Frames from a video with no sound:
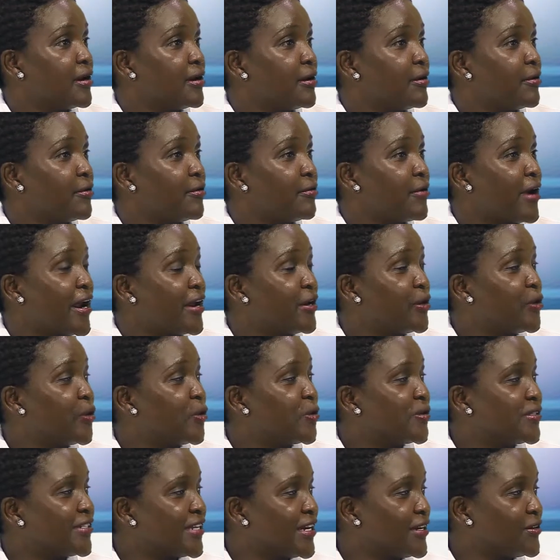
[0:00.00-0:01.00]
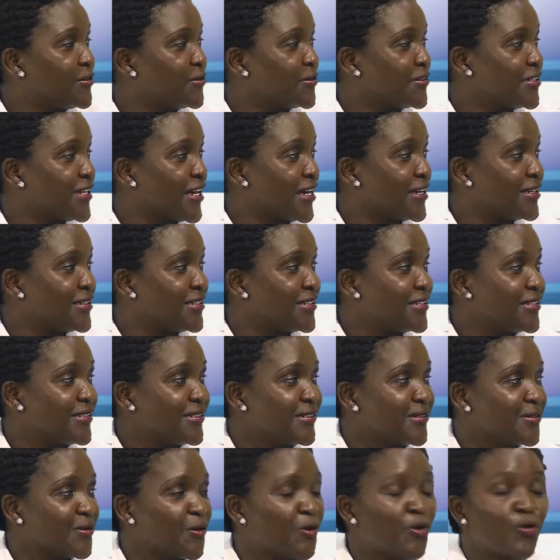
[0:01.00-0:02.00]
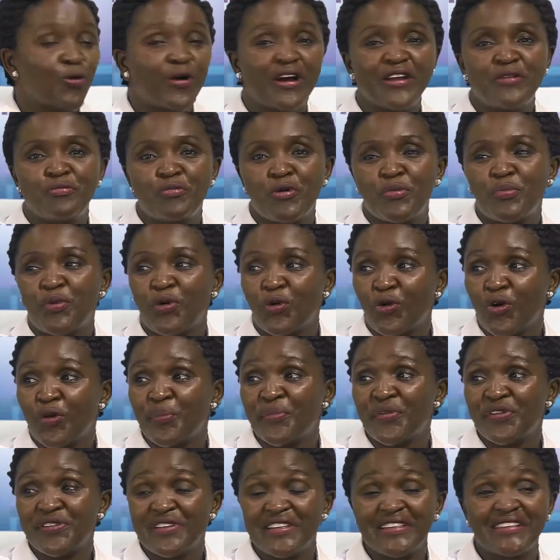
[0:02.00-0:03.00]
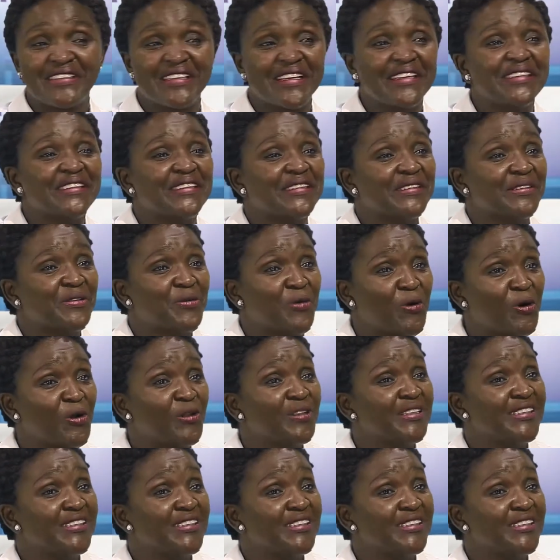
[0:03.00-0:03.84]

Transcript: rhinosinusitis, or what people commonly call